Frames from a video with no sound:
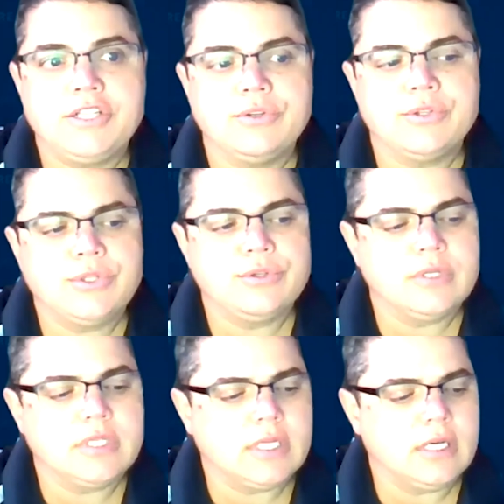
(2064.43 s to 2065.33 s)
2
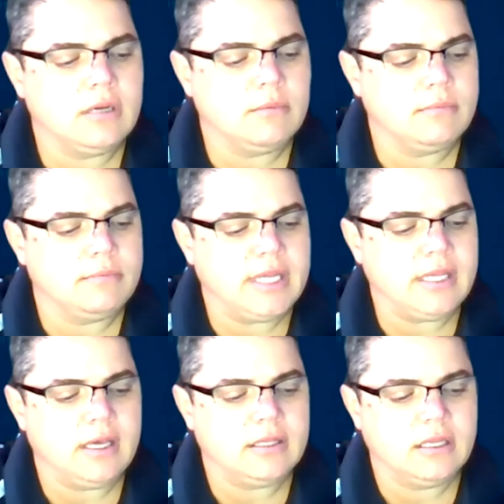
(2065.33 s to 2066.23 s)
students
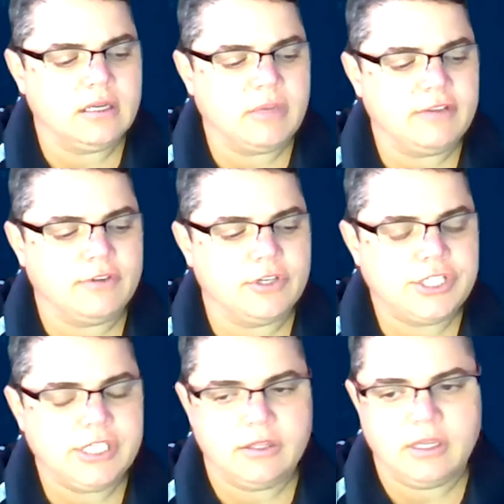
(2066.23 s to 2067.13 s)
at the end of my
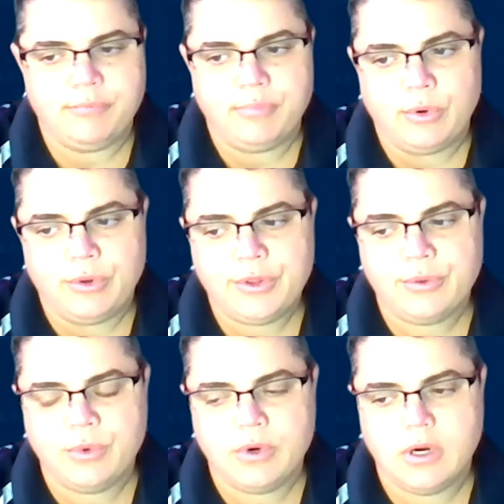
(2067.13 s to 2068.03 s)
first year that
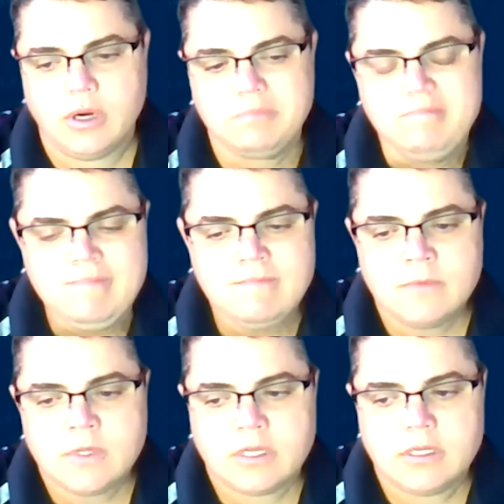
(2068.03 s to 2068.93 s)
both were
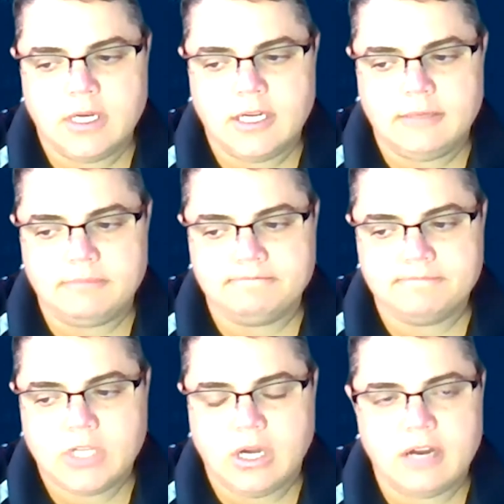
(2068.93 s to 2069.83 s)

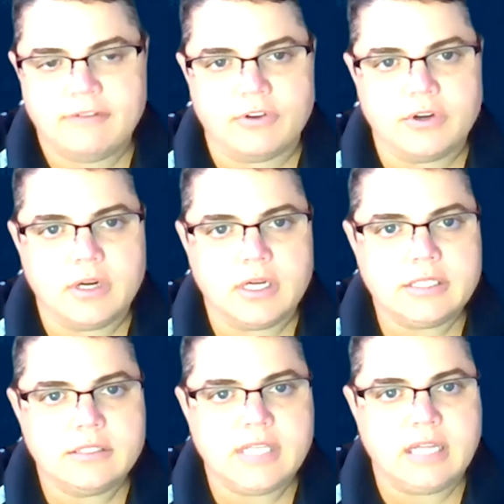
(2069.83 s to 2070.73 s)
caught
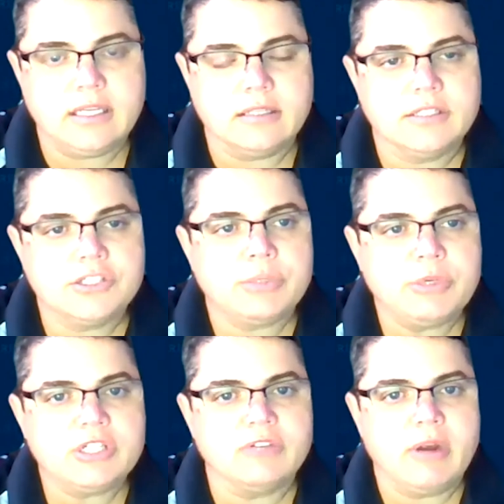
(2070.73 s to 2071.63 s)
for
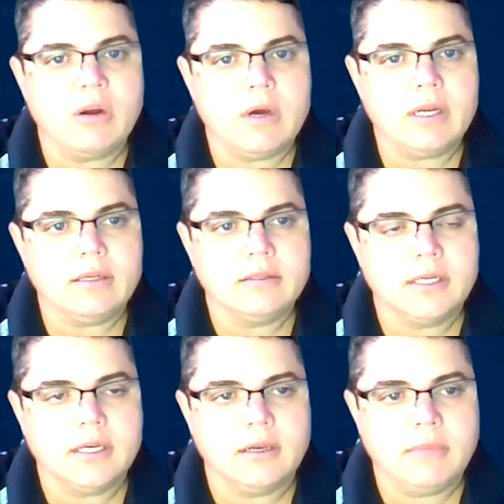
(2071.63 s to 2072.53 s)
distribution of marijuana.
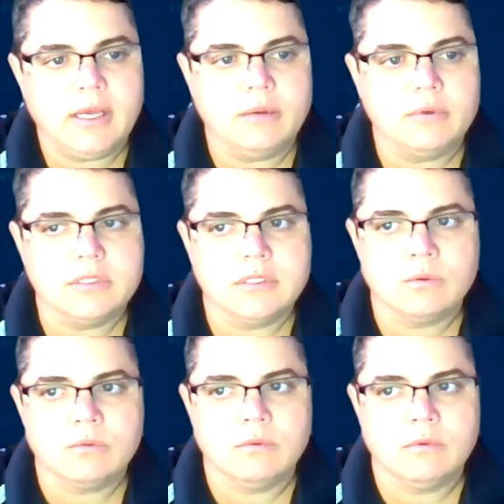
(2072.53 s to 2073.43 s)
It
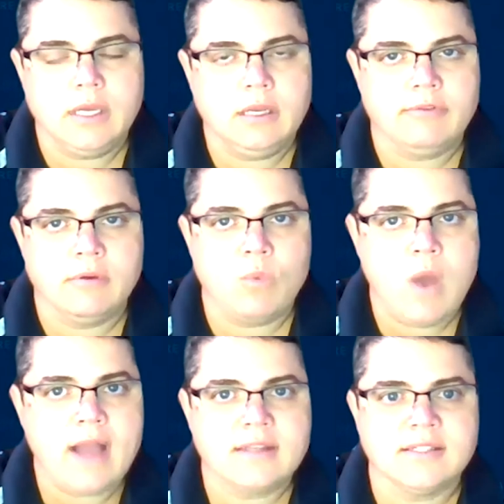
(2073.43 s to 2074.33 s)
was any from
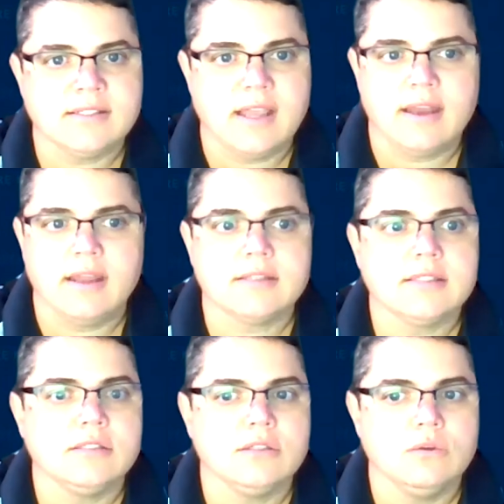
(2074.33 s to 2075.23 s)
wax to
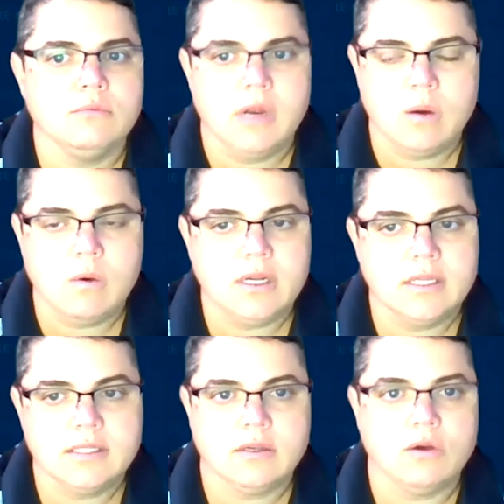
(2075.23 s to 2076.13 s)
Xanax to
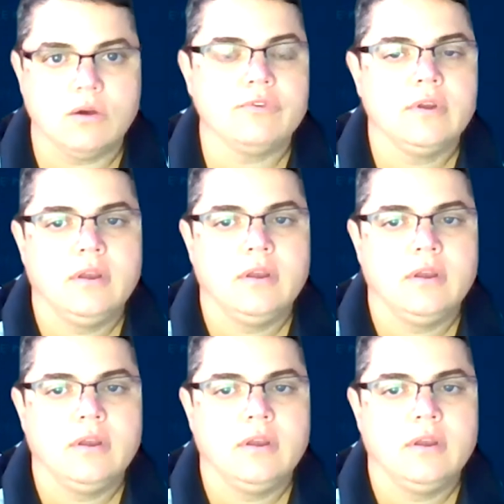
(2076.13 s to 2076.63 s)
marijuana itself,